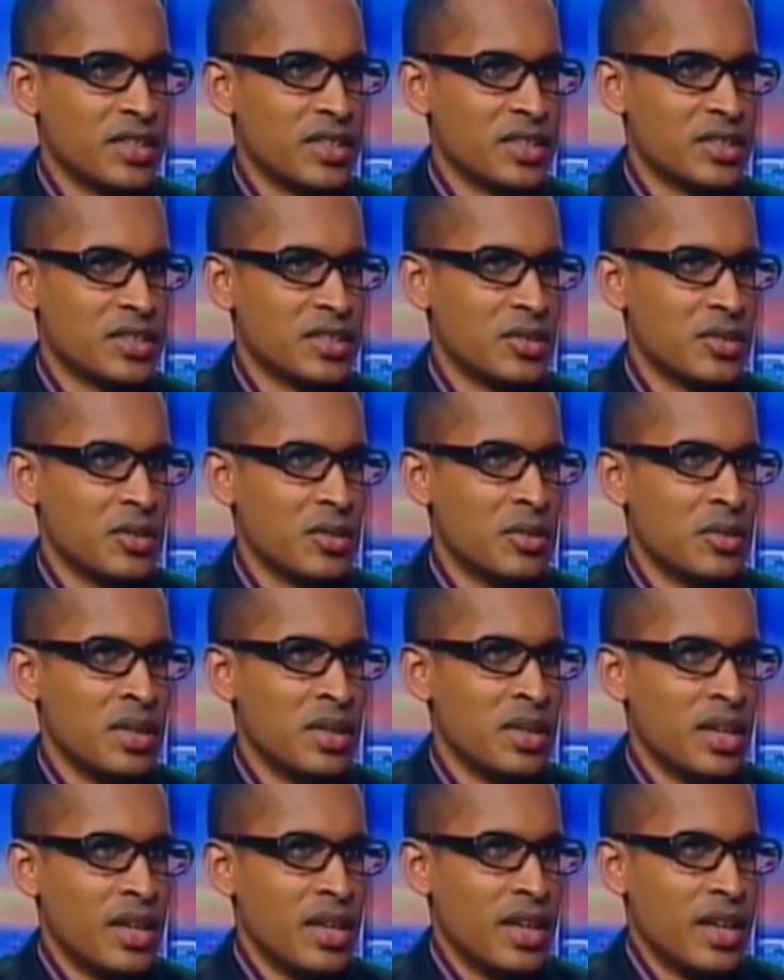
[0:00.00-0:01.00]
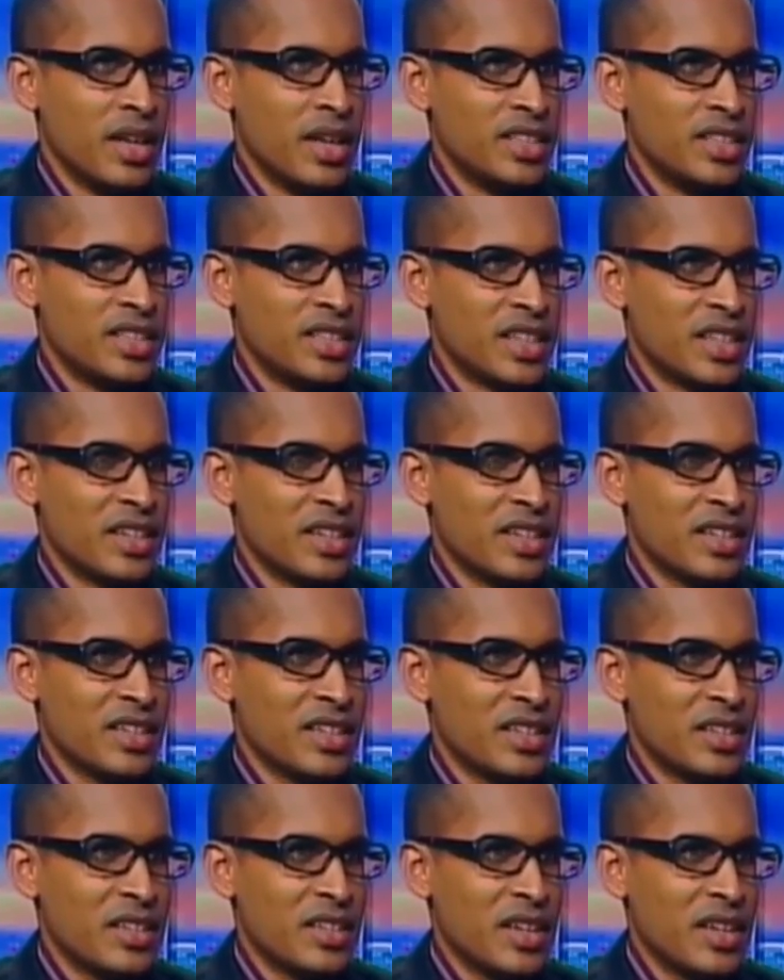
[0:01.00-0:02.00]
So in
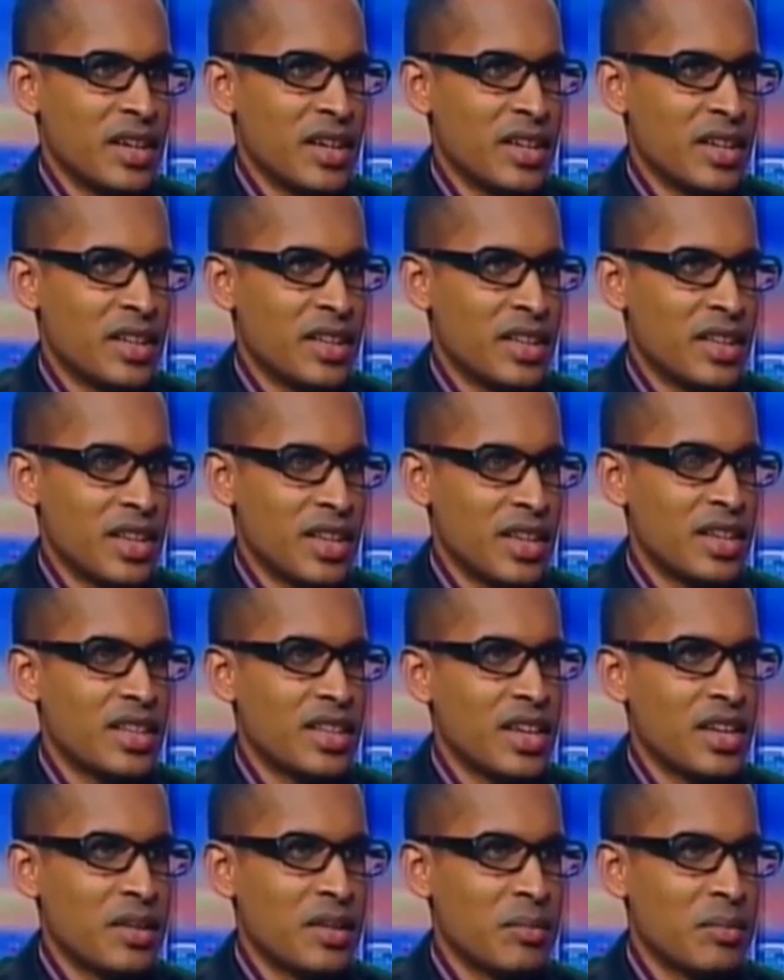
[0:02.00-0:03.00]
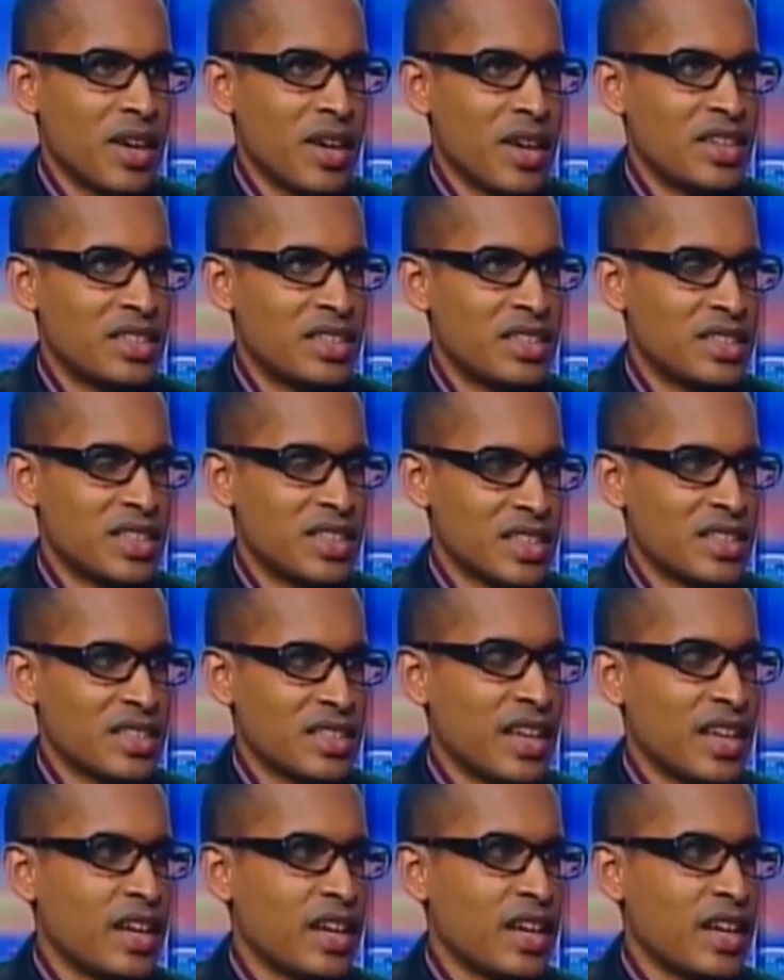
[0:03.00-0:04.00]
general, I think that it might
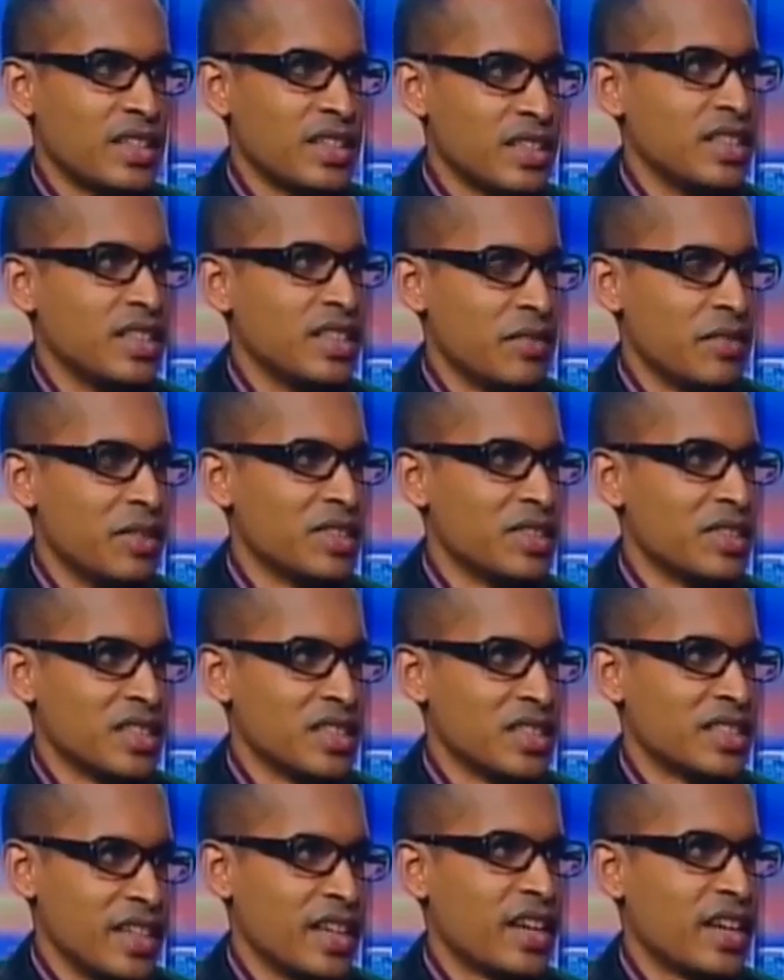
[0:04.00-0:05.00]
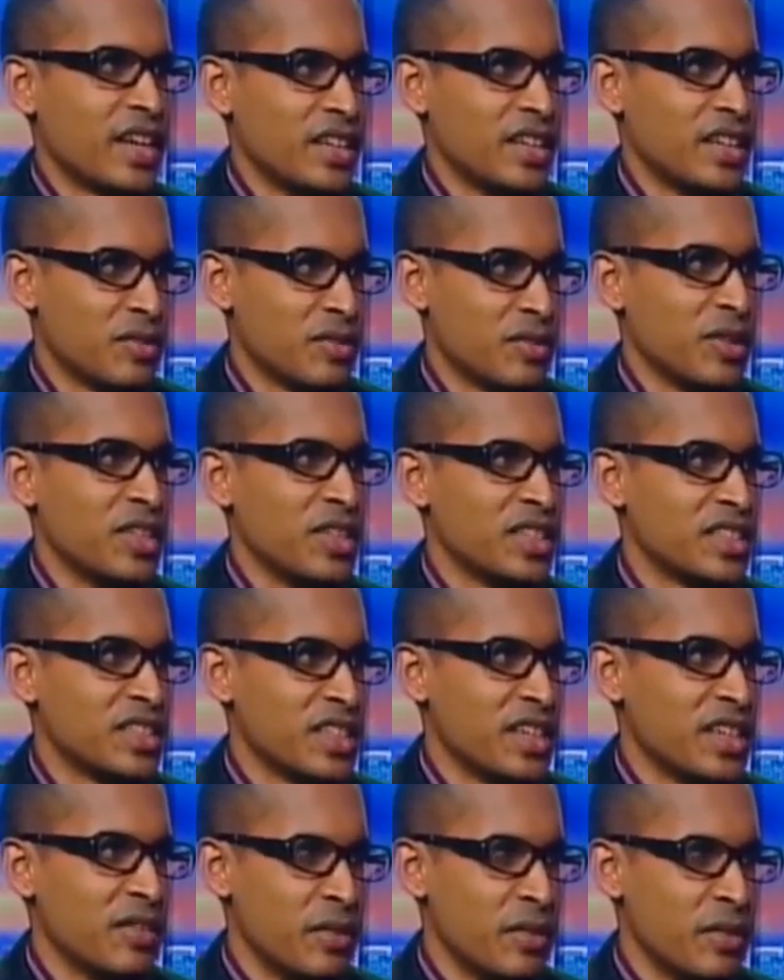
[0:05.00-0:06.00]
sustain, at least it will sustain at least for
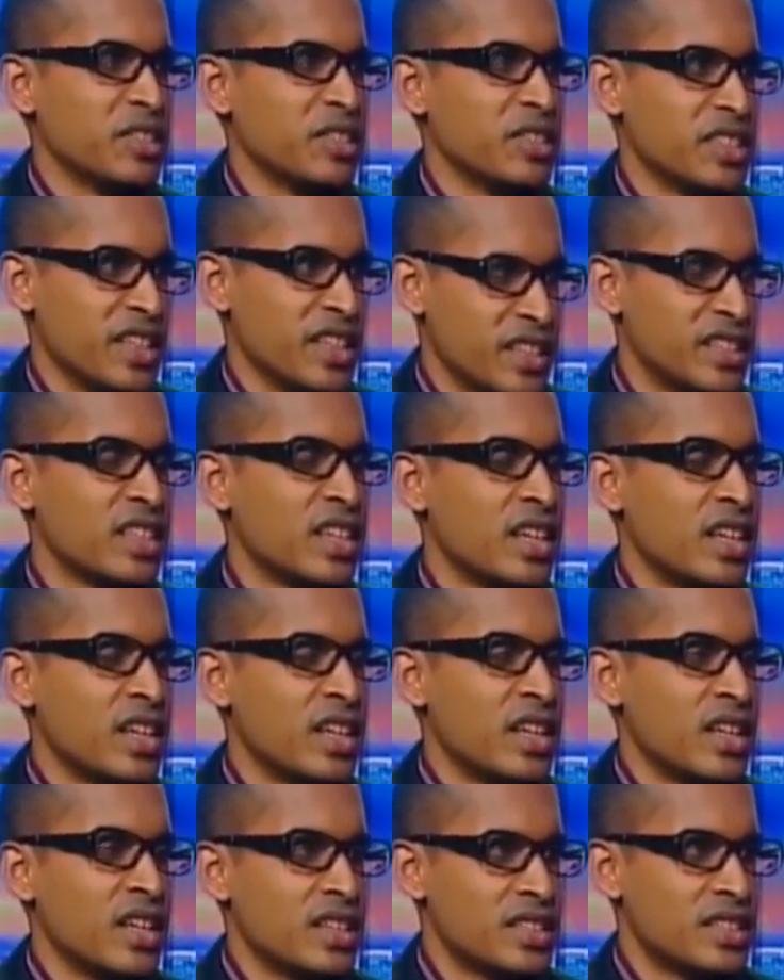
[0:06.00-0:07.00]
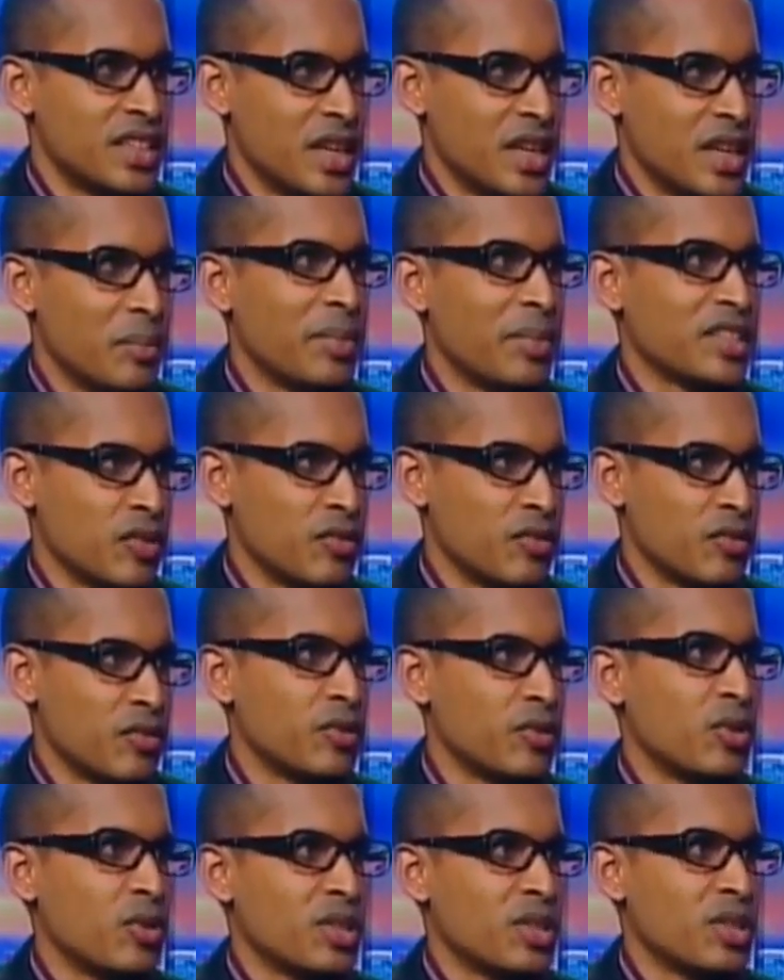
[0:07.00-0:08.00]
this year. We will see this same pace
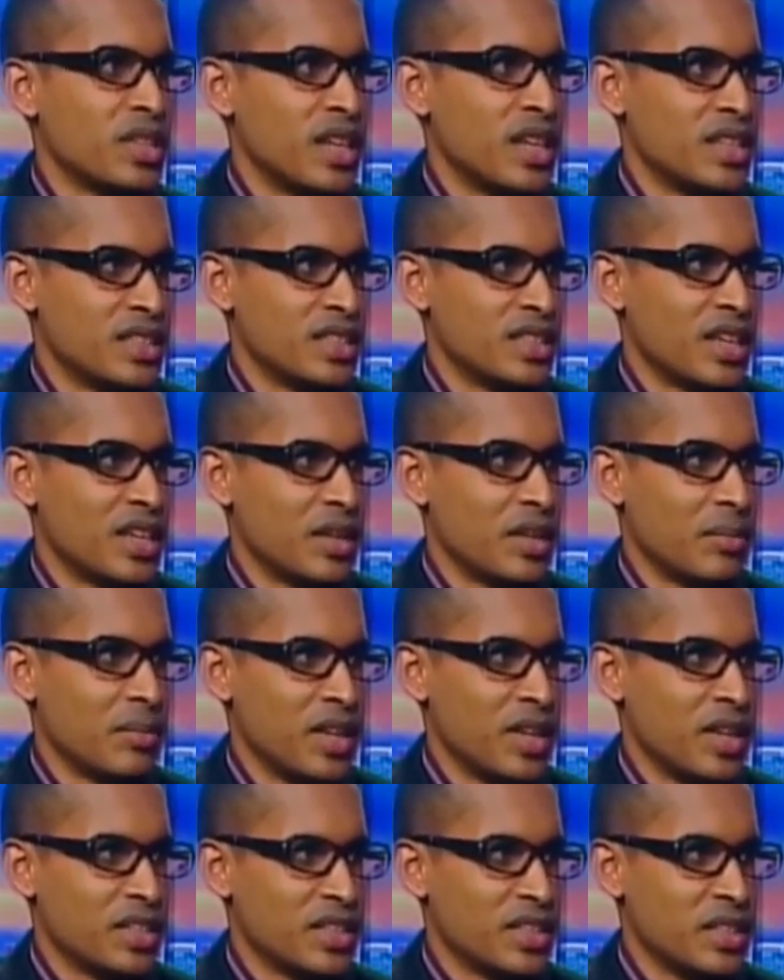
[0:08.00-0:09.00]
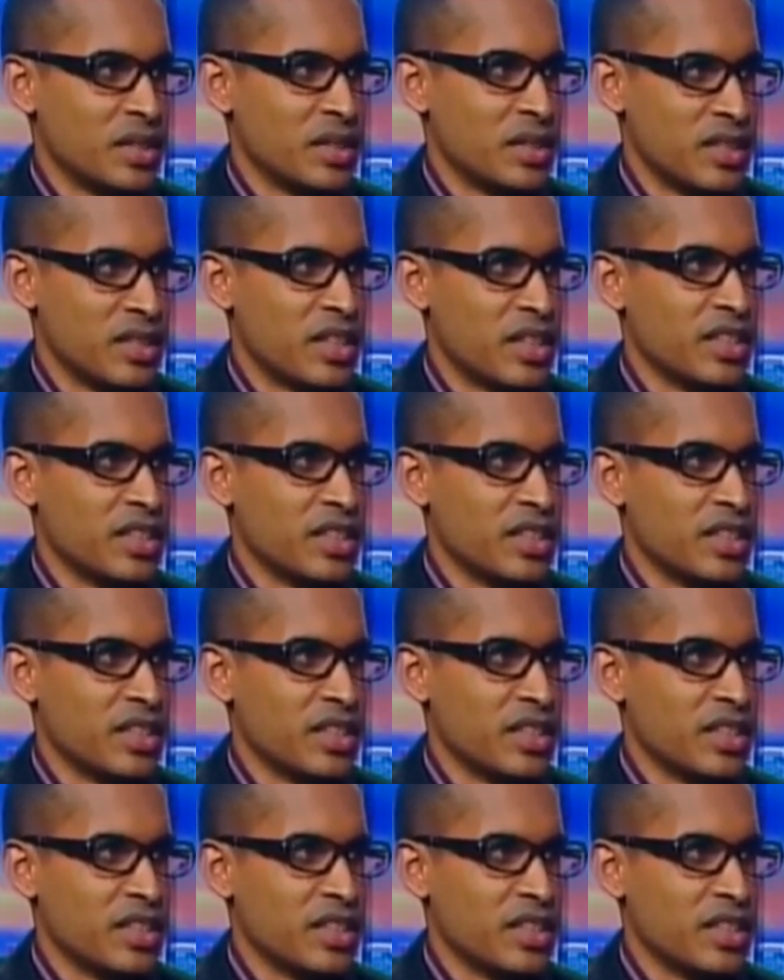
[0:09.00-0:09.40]
of growth that is taking place in terms of the